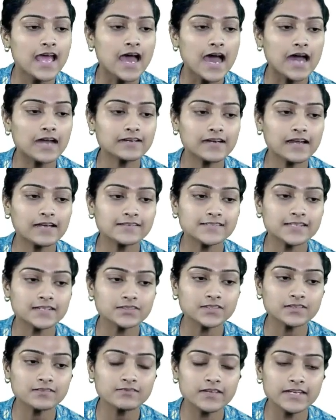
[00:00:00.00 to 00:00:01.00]
A
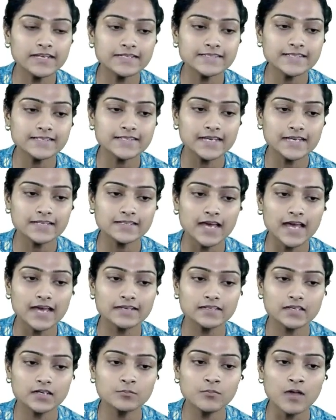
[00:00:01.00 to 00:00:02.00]
transaction reads a data
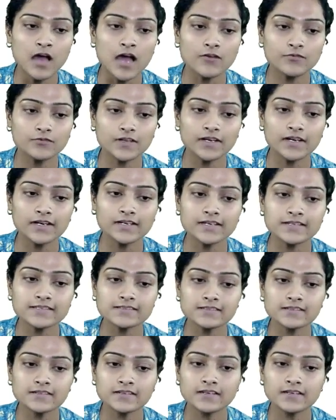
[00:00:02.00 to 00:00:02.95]
item after it is